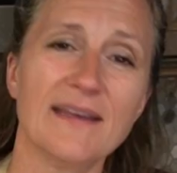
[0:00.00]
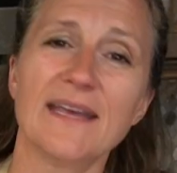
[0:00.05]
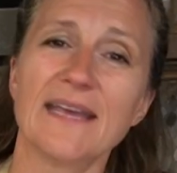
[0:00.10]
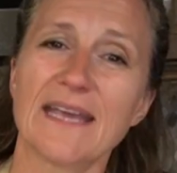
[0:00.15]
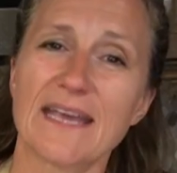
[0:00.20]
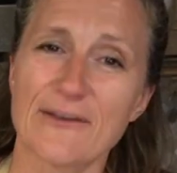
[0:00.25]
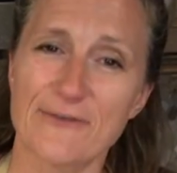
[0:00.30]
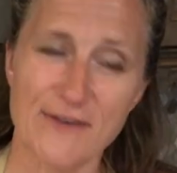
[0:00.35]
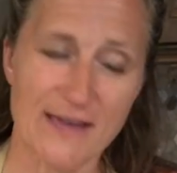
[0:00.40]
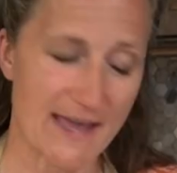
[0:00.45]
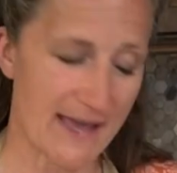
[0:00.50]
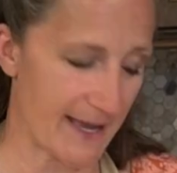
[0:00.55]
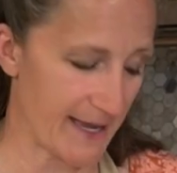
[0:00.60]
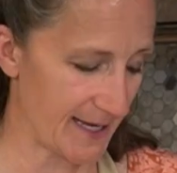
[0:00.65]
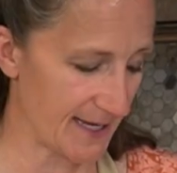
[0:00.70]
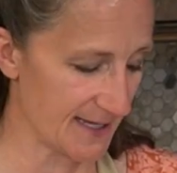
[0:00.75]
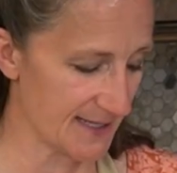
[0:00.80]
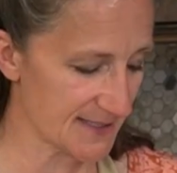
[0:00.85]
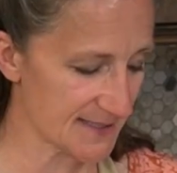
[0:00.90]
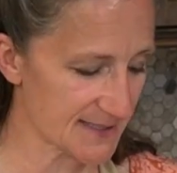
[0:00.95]
If it
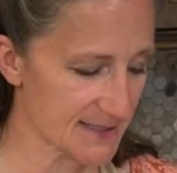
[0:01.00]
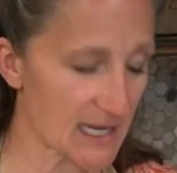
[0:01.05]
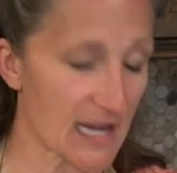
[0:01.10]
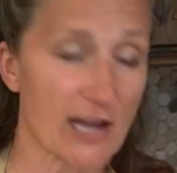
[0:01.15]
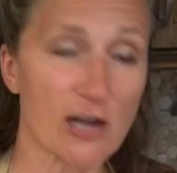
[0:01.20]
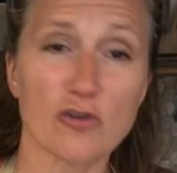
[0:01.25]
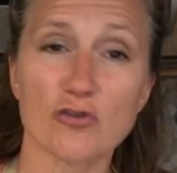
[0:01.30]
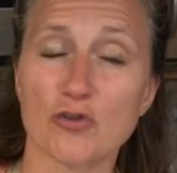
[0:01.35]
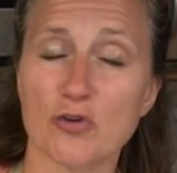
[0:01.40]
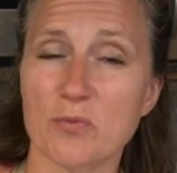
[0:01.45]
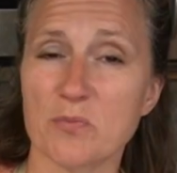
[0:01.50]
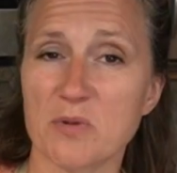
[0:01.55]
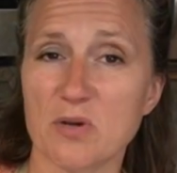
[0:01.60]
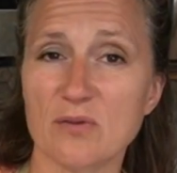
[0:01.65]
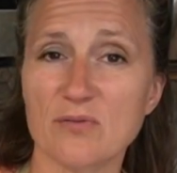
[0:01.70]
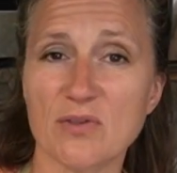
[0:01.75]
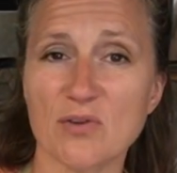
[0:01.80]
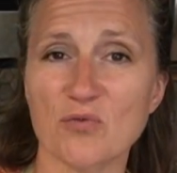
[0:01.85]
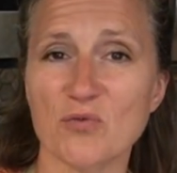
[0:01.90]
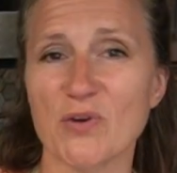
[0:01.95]
has, I'll
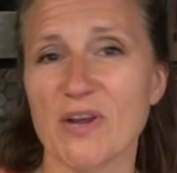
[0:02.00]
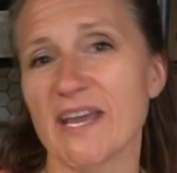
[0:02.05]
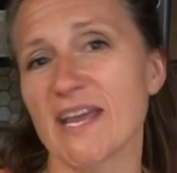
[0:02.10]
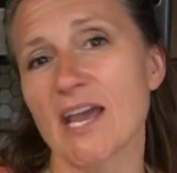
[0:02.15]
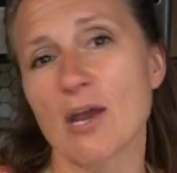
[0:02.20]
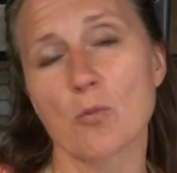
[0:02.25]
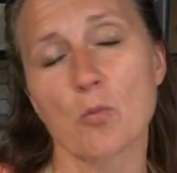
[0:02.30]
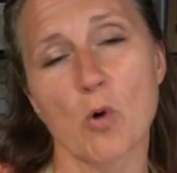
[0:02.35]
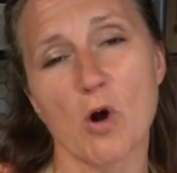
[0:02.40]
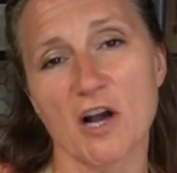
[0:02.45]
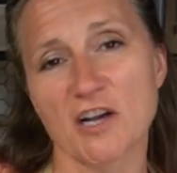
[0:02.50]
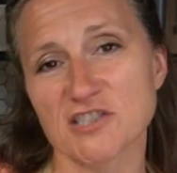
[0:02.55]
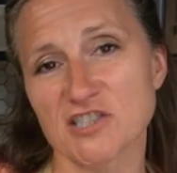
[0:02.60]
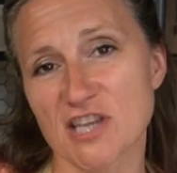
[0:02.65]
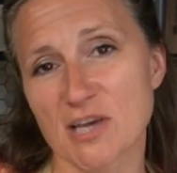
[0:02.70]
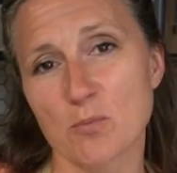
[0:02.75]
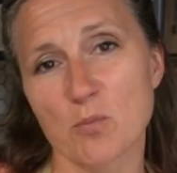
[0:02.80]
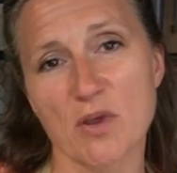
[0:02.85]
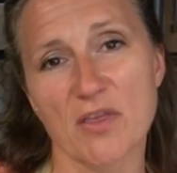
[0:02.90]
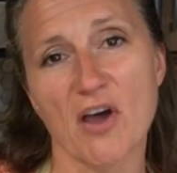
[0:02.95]
remove the ring and wash
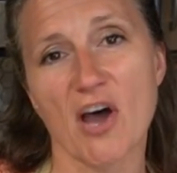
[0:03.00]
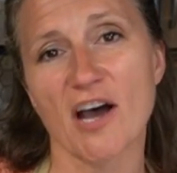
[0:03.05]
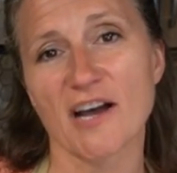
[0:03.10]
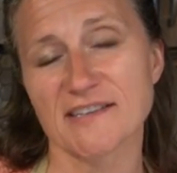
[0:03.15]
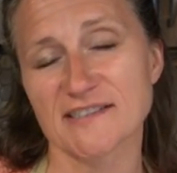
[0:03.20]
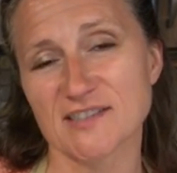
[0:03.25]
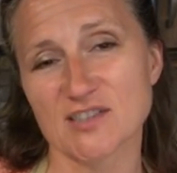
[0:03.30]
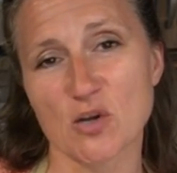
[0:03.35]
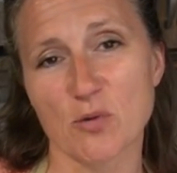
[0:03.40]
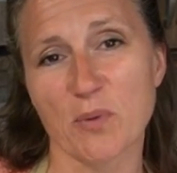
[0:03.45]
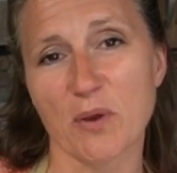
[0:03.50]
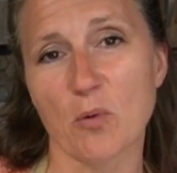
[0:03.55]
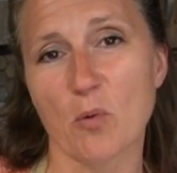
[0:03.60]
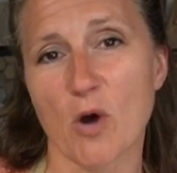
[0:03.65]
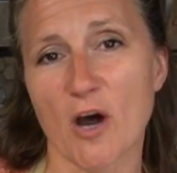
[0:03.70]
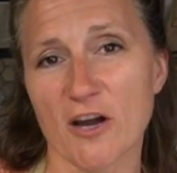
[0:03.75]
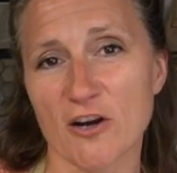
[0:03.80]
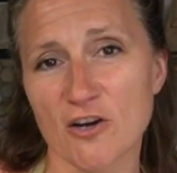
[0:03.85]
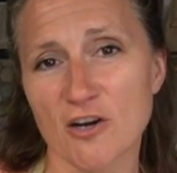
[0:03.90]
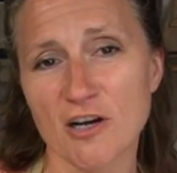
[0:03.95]
them with hot soapy
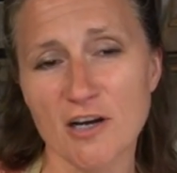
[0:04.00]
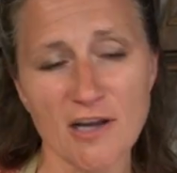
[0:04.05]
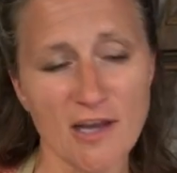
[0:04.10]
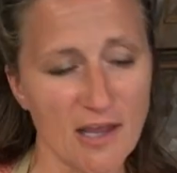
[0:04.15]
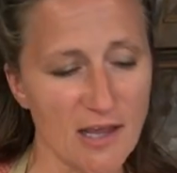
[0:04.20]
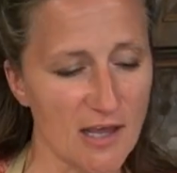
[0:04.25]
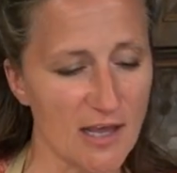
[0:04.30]
water